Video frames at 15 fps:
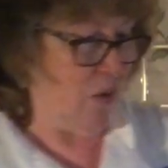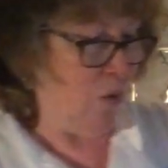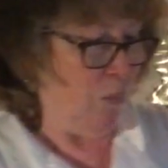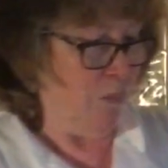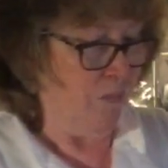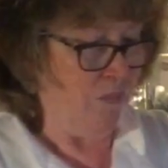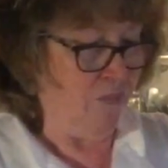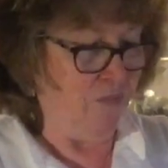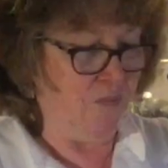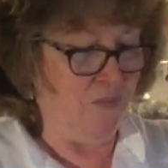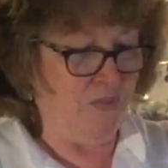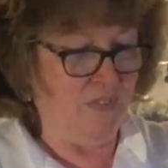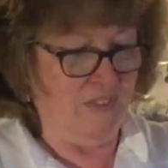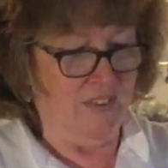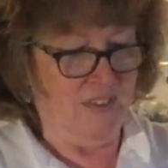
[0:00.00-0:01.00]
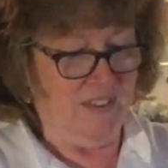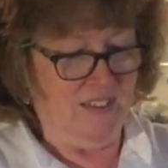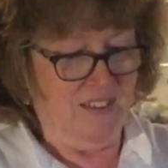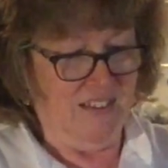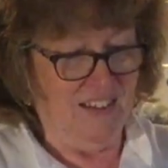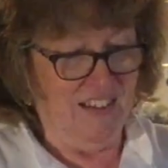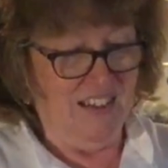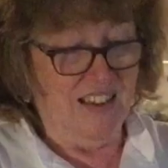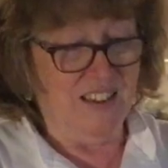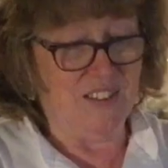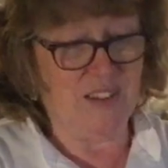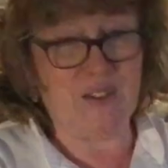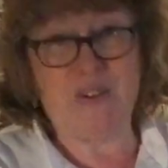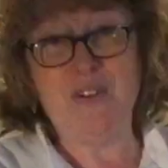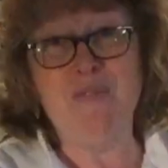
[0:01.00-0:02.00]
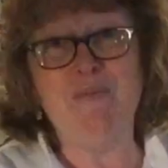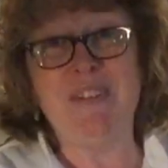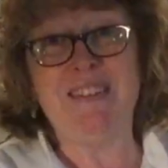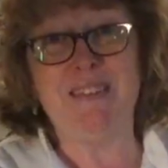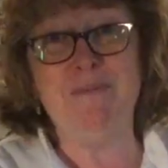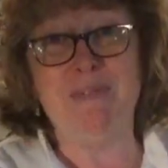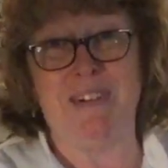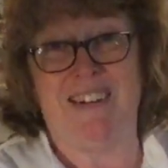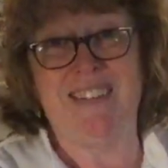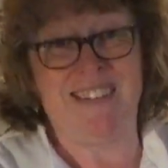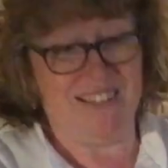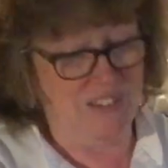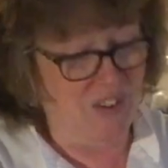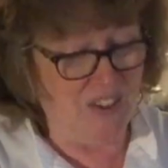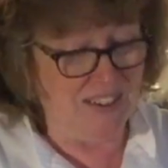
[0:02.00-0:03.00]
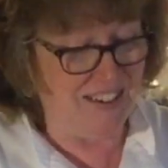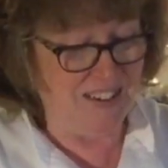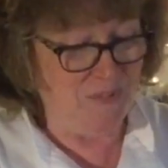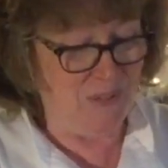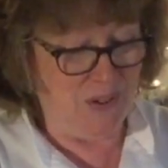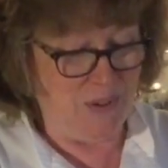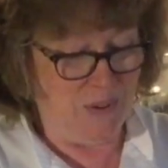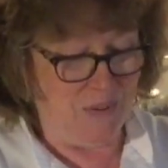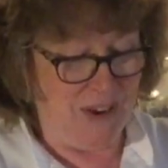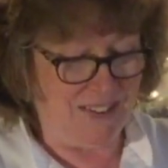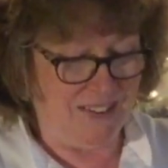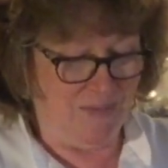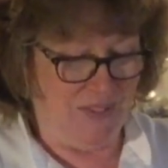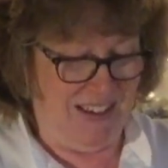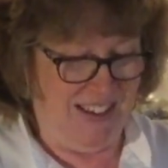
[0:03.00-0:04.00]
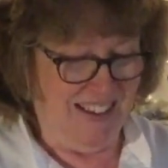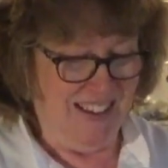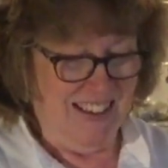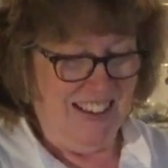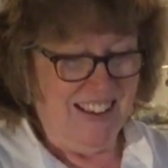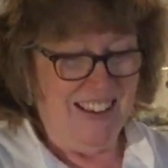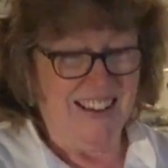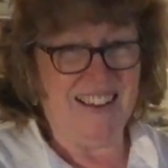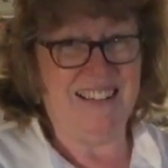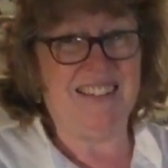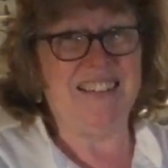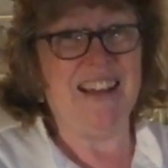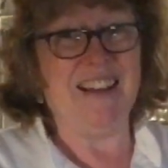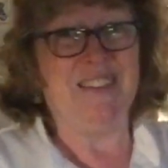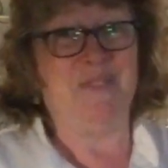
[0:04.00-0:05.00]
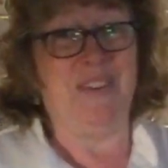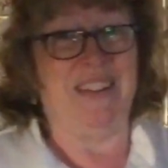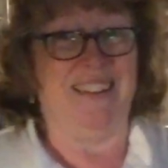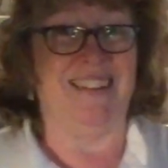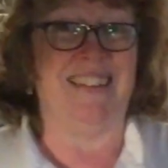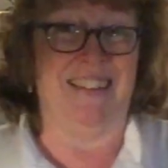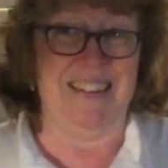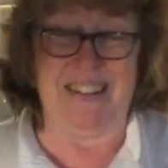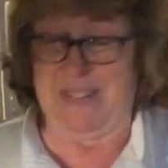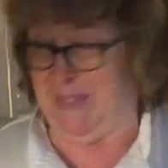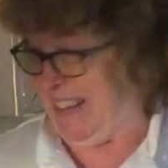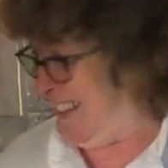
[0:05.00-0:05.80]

they go. So it couldn't be simpler. It's not a difficult recipe. It's the next bit that's a little